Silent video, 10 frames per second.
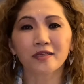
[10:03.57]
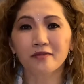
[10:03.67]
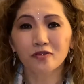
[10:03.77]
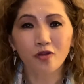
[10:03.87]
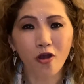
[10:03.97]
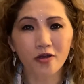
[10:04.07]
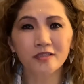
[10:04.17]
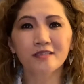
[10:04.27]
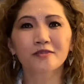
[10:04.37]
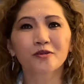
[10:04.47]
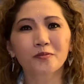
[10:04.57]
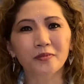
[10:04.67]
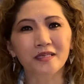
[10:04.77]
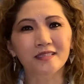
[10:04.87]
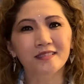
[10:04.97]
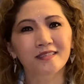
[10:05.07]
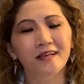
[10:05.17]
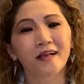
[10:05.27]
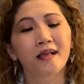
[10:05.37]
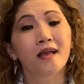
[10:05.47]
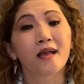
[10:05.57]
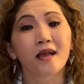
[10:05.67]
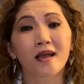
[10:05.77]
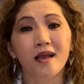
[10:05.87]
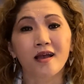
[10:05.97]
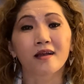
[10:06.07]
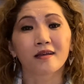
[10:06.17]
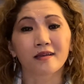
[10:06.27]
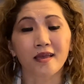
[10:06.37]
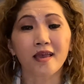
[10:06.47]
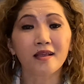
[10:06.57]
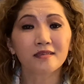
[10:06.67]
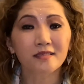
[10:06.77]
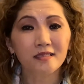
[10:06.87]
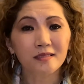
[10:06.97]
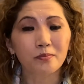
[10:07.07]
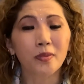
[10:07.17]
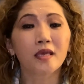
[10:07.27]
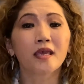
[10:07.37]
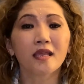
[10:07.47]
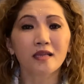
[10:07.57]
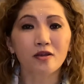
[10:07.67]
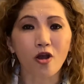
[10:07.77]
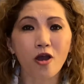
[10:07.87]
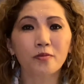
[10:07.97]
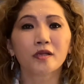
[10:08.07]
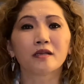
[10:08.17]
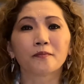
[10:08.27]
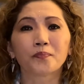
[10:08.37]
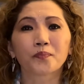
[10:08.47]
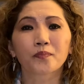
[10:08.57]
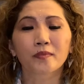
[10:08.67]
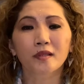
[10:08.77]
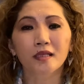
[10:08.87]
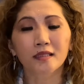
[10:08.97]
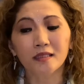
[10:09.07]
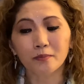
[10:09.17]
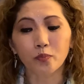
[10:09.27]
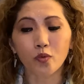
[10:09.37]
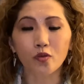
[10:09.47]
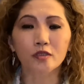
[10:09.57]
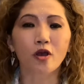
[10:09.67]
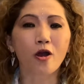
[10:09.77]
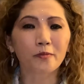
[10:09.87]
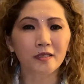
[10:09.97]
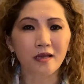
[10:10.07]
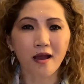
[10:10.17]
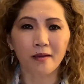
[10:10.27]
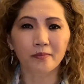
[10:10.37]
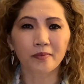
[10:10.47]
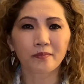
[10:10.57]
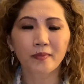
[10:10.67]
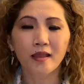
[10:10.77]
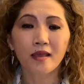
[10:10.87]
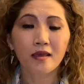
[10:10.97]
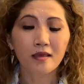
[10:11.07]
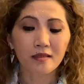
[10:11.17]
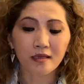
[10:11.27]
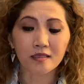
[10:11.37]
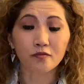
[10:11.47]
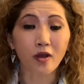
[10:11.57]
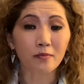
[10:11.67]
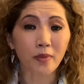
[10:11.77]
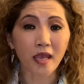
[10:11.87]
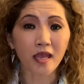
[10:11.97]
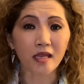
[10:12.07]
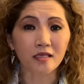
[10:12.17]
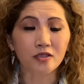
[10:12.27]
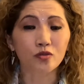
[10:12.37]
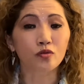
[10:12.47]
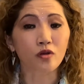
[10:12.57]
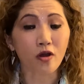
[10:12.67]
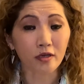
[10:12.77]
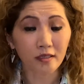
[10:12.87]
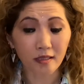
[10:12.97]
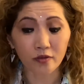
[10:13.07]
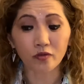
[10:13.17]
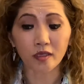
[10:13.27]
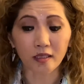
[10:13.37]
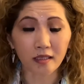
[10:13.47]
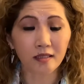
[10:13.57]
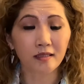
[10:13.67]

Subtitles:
even touched the surface, and just beginning opening the little books, opening up. There is one page, you read it.